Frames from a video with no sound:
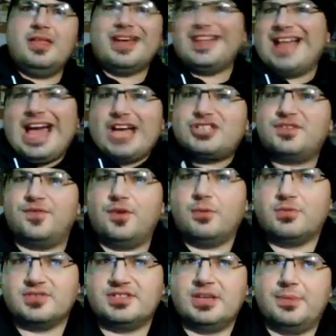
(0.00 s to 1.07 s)
like an action
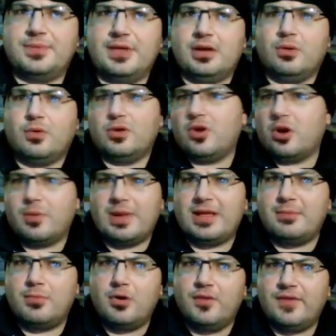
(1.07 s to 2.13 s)
film or something, or an
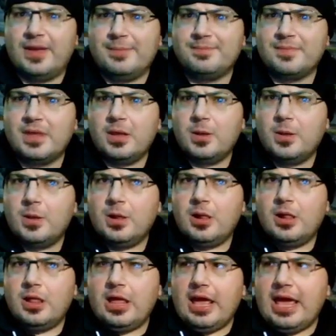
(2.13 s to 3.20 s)
R-rated movie.
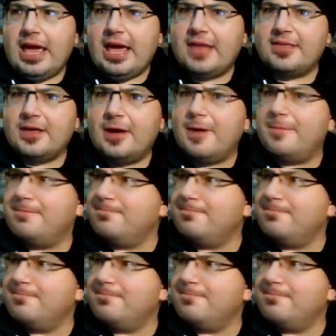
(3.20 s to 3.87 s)
And